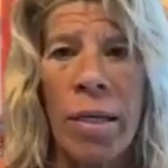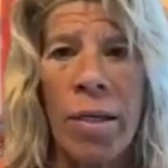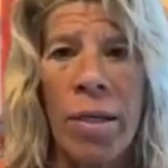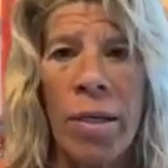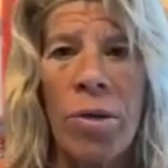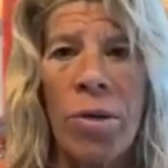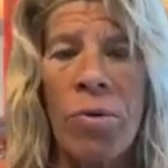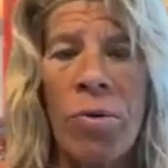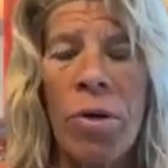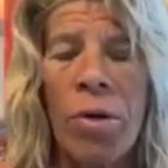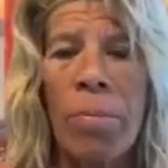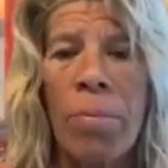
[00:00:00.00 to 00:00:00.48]

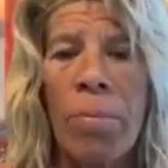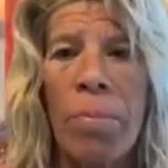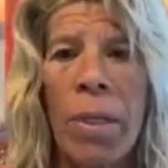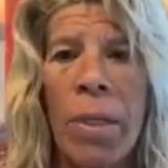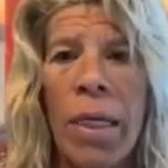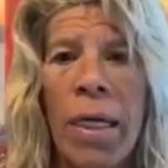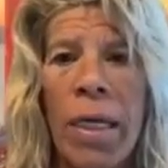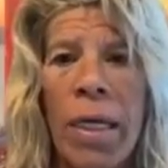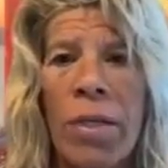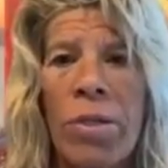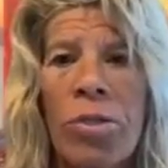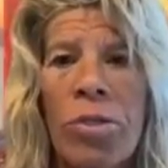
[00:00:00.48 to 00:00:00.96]
you can
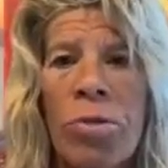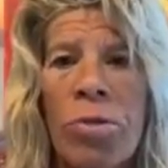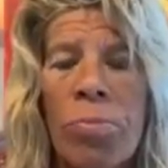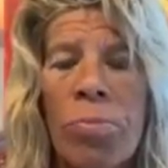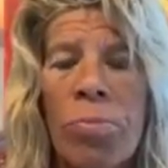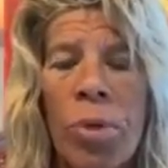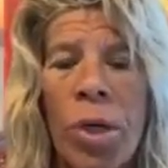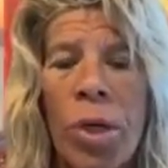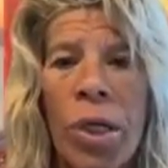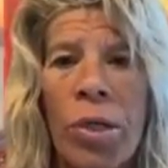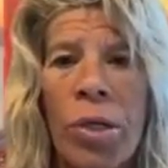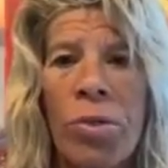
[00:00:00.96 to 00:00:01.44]
begin
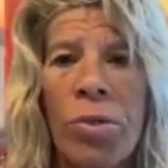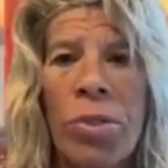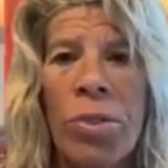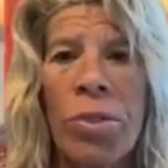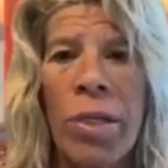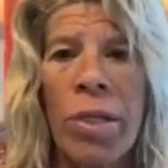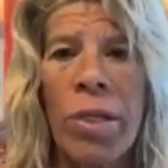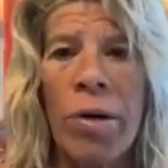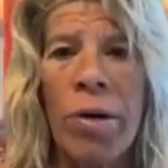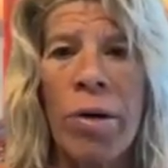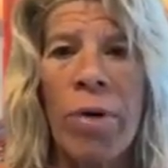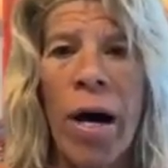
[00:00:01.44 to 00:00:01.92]
to bring
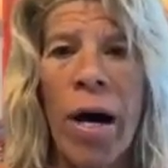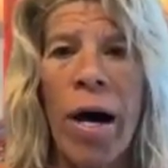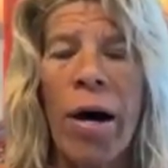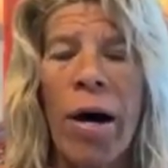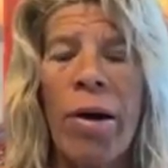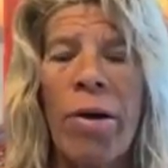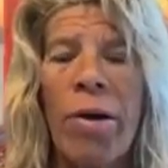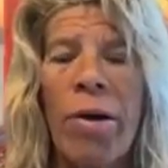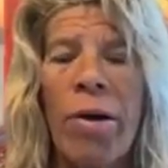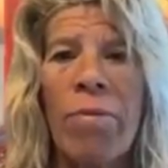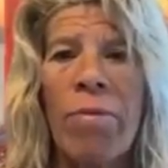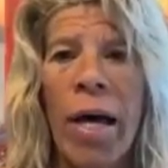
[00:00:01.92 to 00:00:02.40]
yourself
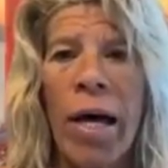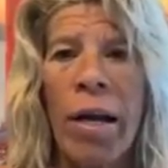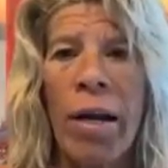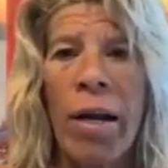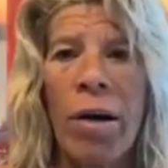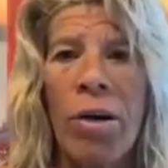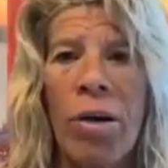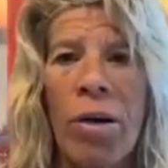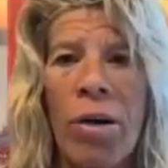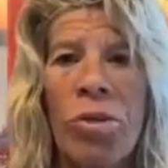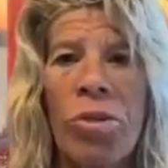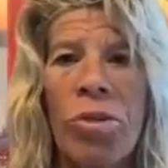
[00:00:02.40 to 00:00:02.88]
out of
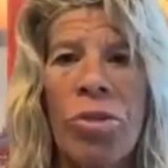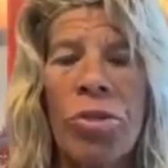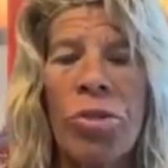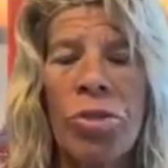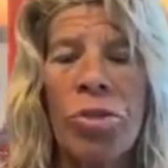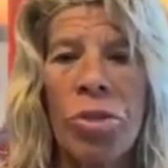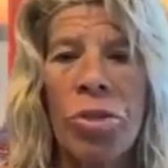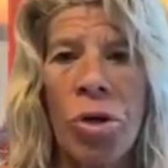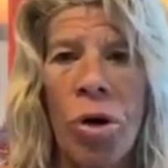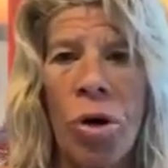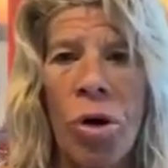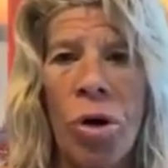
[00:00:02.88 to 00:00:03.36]
that
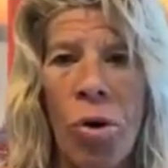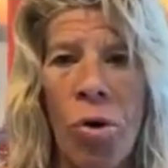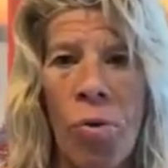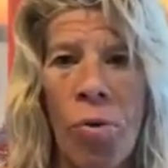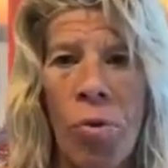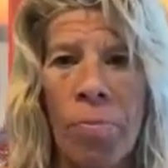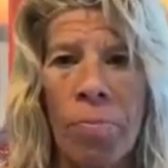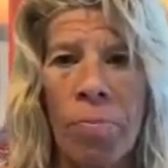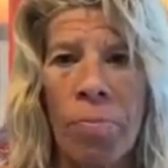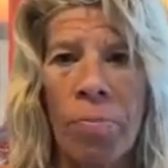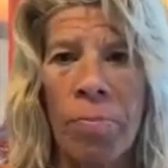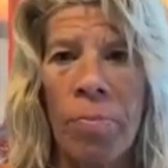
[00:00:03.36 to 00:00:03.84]

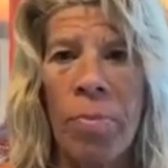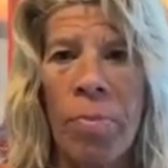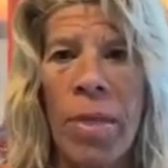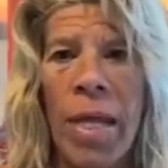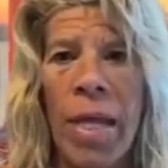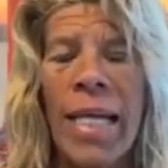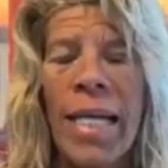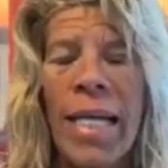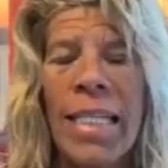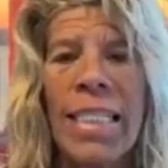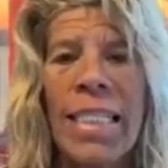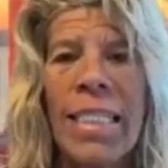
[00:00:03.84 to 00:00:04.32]
undertow,
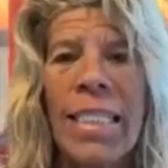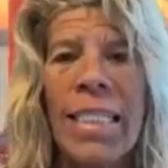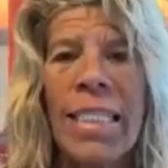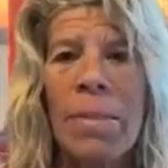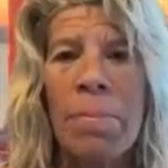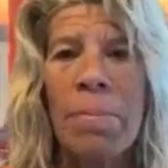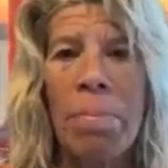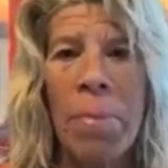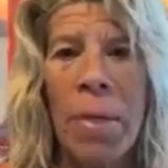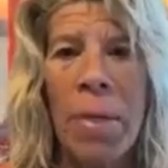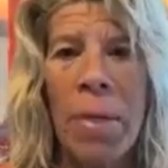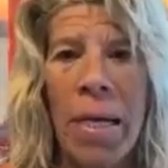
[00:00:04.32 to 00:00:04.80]
that
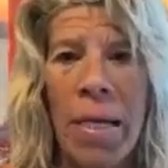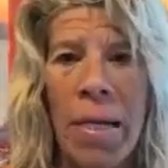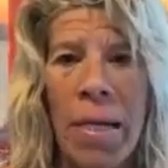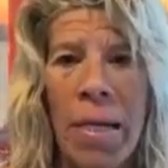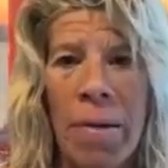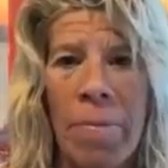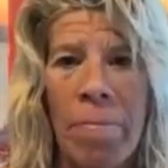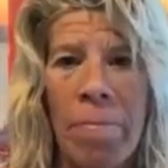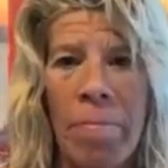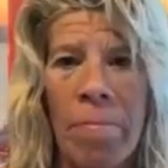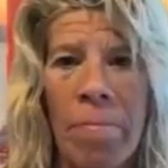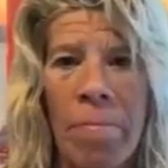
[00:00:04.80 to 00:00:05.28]

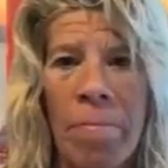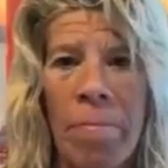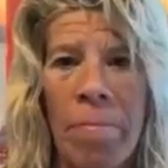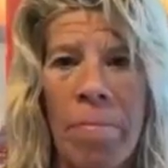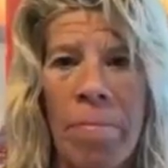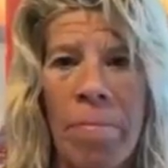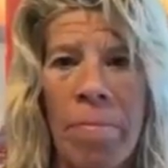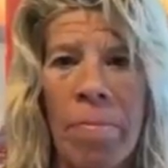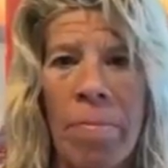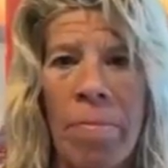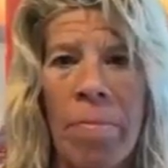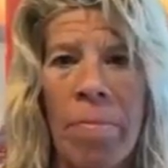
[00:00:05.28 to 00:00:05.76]
spin,
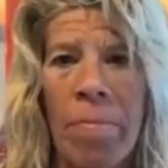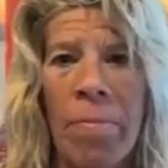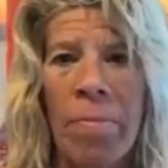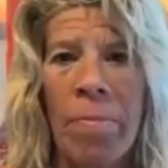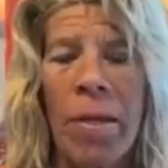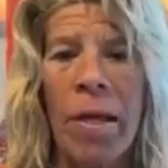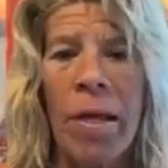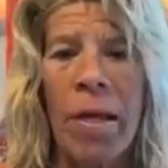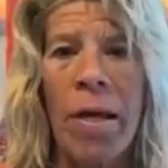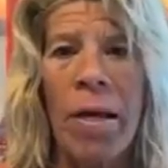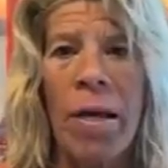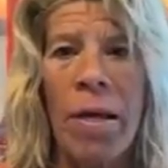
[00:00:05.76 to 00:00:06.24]

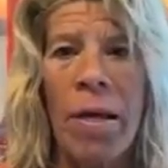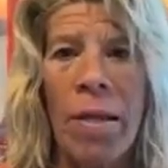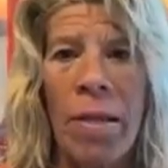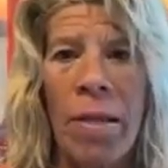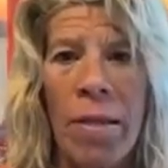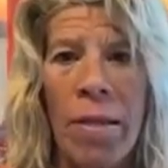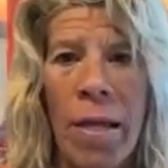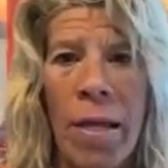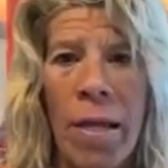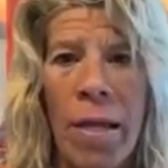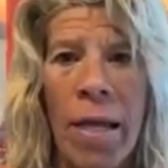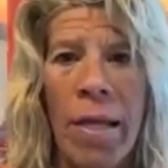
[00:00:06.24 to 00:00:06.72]

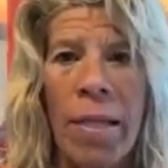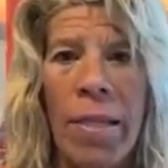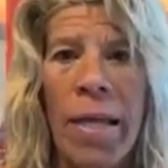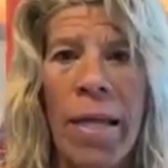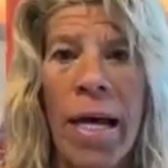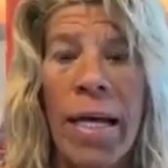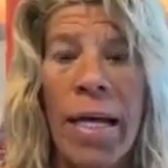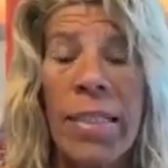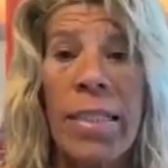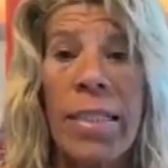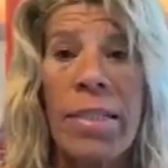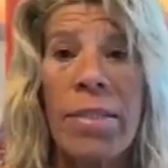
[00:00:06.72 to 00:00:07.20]

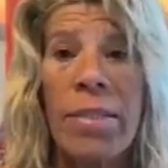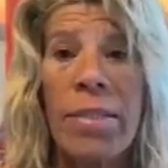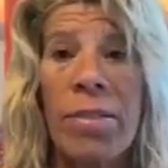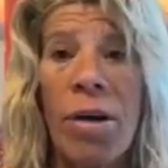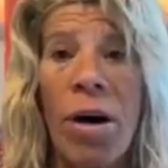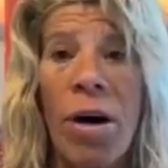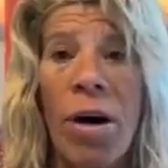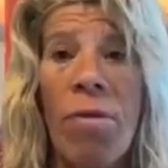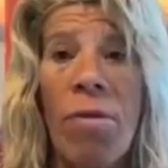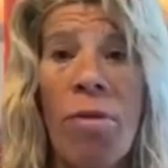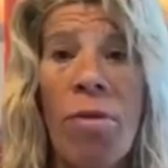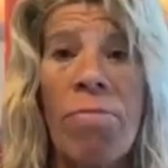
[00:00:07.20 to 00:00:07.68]
that
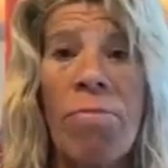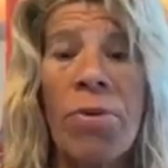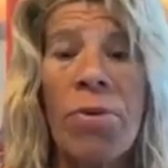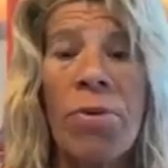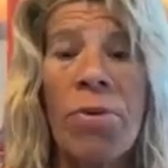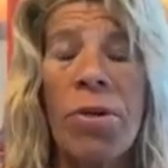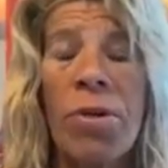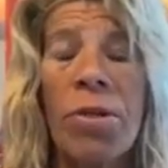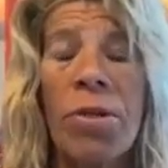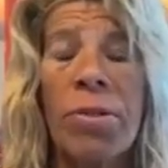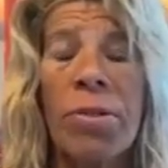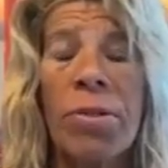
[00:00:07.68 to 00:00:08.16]

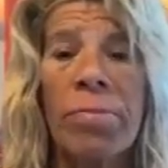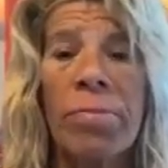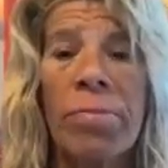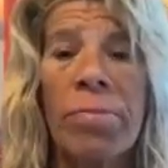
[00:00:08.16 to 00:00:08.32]
discomfort